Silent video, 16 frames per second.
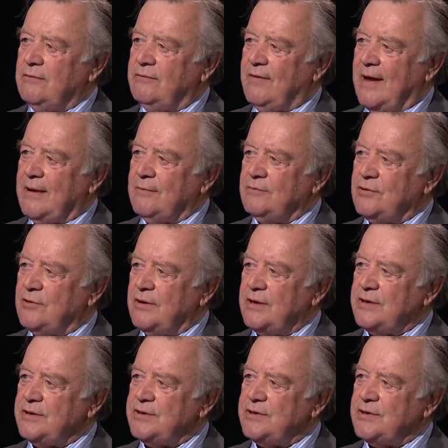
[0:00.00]

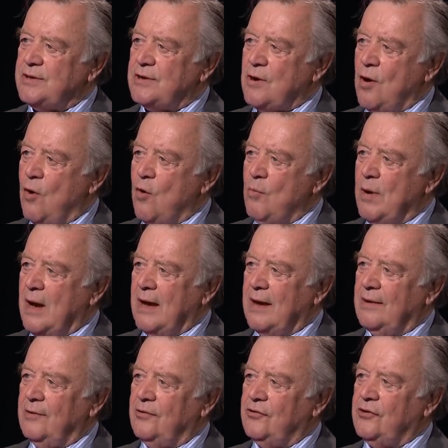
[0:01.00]
foundries, the coal
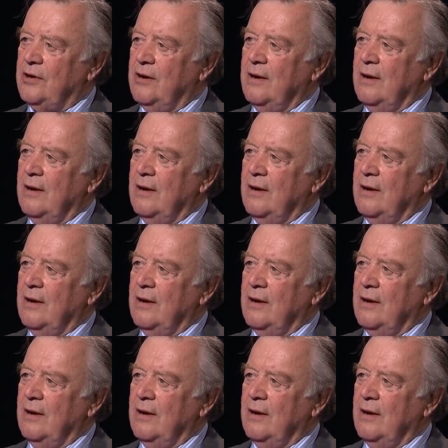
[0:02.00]
mines.